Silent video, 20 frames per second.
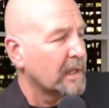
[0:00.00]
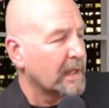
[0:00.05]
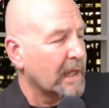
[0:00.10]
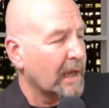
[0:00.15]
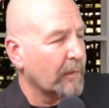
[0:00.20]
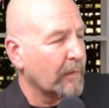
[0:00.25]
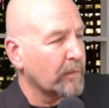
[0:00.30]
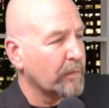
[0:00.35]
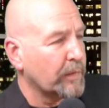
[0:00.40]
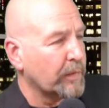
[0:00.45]

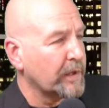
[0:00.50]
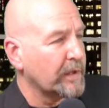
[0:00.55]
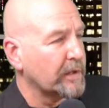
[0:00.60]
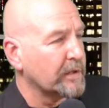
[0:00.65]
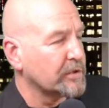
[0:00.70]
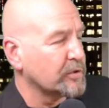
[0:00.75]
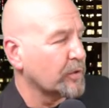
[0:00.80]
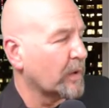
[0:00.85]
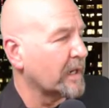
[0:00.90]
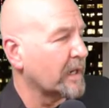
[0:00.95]
That would be
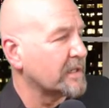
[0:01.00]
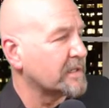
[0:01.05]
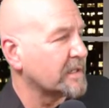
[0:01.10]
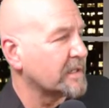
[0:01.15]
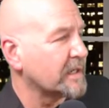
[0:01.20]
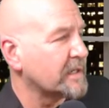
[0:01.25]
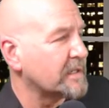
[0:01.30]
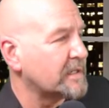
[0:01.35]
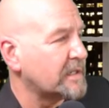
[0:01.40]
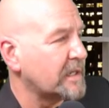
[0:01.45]
the twenty
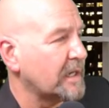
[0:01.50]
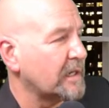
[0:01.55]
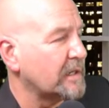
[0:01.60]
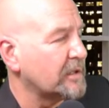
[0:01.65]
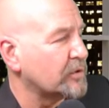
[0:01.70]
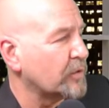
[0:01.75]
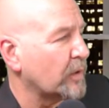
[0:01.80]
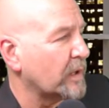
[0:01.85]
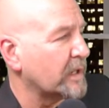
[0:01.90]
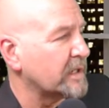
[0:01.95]
sixteen,
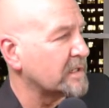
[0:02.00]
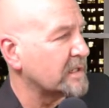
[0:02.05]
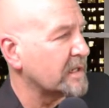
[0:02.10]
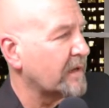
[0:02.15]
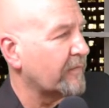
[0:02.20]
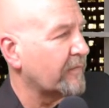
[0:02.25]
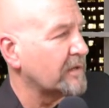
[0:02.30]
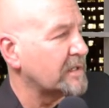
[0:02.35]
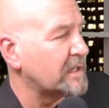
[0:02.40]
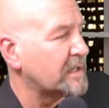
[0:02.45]
twenty
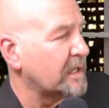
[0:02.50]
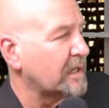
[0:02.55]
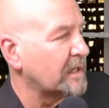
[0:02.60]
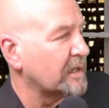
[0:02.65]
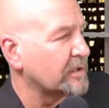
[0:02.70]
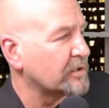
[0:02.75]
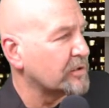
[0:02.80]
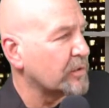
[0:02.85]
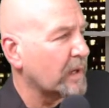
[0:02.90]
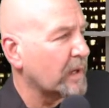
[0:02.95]
seventeen,
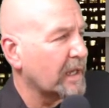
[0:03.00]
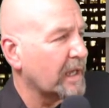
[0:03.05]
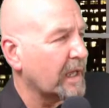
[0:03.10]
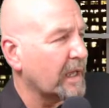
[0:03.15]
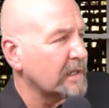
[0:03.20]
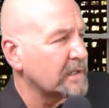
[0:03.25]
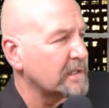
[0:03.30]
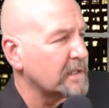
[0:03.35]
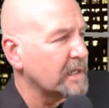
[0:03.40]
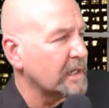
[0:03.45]
and twenty
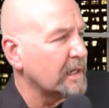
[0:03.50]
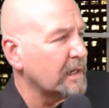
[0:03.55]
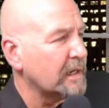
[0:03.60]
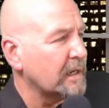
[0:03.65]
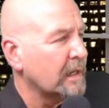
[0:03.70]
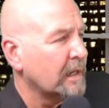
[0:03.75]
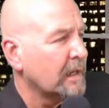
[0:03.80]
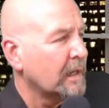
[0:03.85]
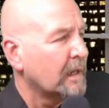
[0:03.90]
eighteen.